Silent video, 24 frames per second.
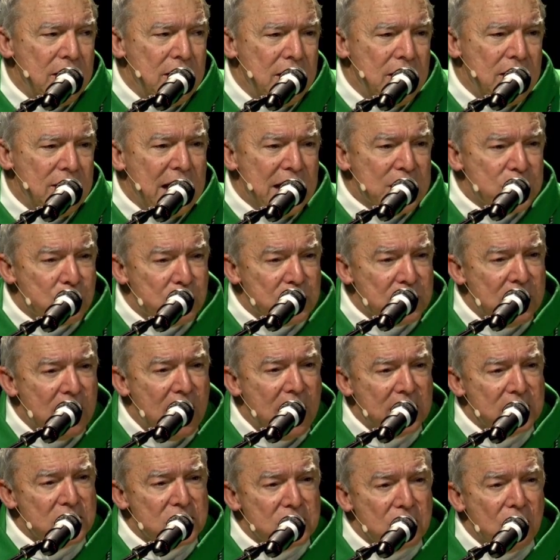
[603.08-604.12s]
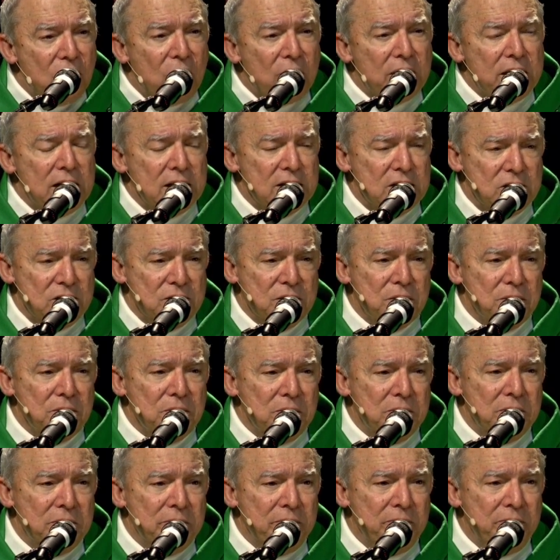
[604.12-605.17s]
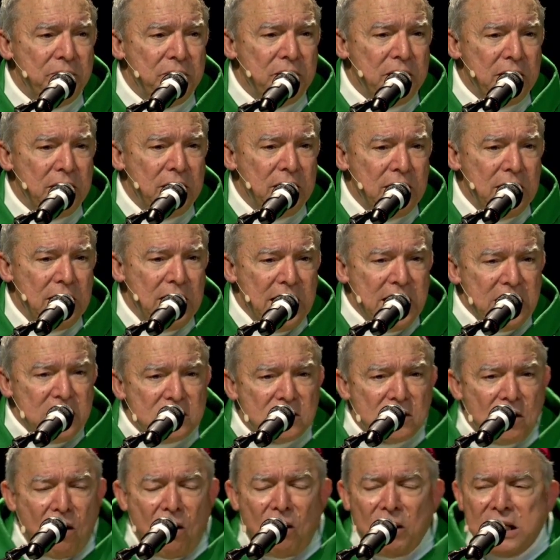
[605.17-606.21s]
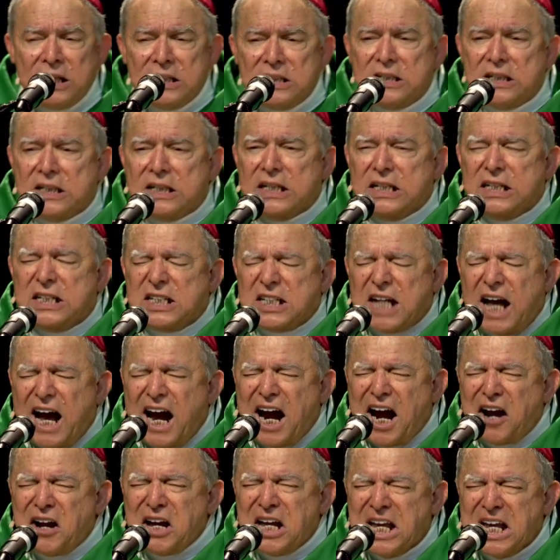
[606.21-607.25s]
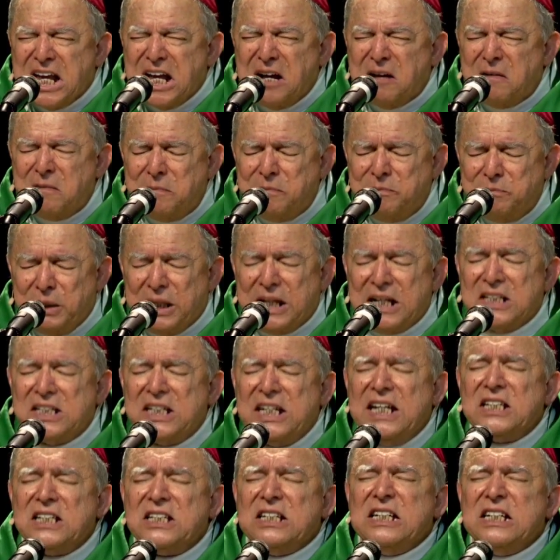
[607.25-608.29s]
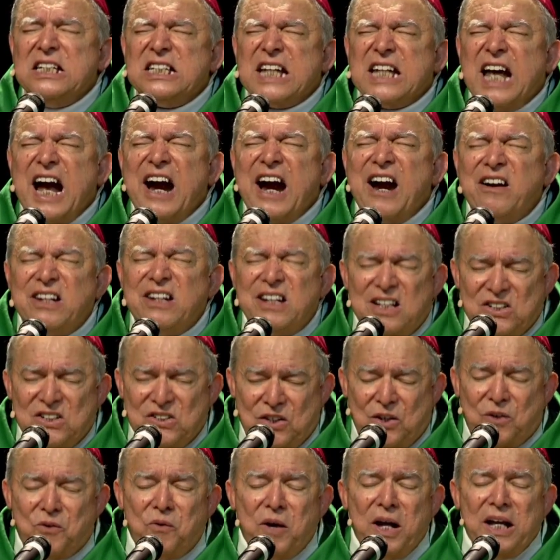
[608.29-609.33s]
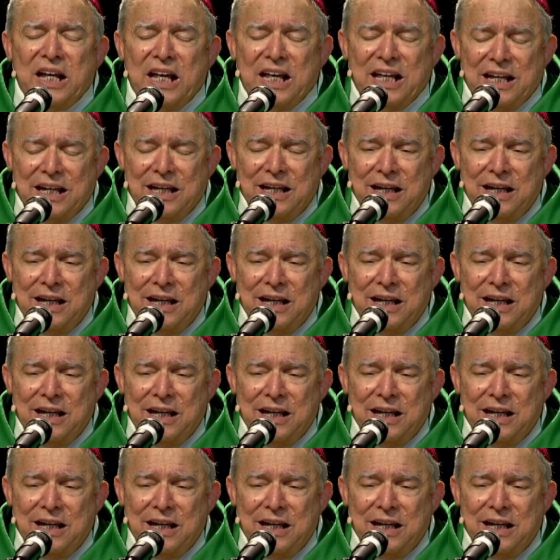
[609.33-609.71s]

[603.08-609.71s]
That's what God is calling us to. He's calling us to desire Him because He has desired us already.